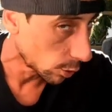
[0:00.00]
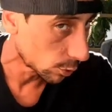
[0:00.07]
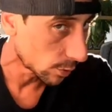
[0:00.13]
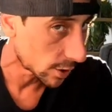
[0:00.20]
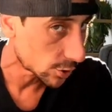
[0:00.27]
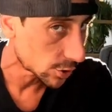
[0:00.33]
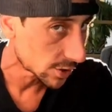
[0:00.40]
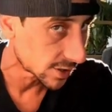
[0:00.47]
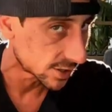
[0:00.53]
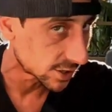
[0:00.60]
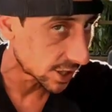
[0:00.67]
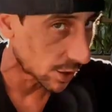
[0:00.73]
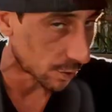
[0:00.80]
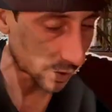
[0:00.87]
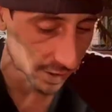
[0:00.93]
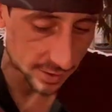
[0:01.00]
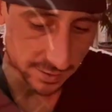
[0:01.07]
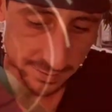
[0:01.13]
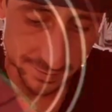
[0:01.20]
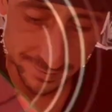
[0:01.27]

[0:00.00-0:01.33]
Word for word: Gold Rush. Let's get on.